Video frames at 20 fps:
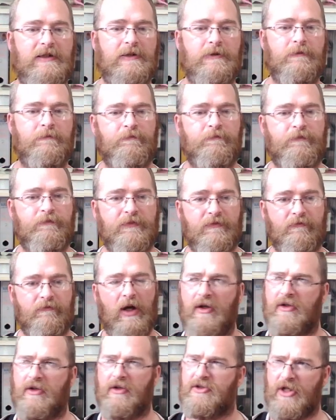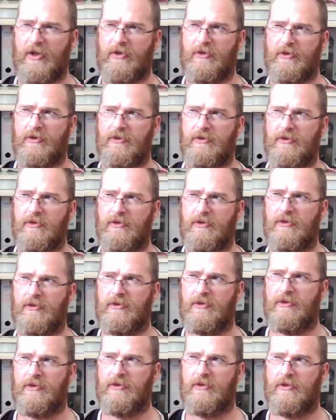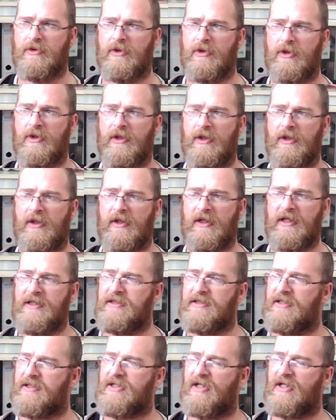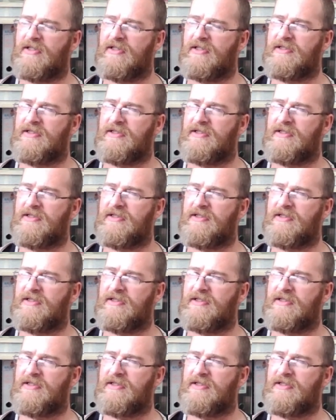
Stone? Is it Stone Sentinel?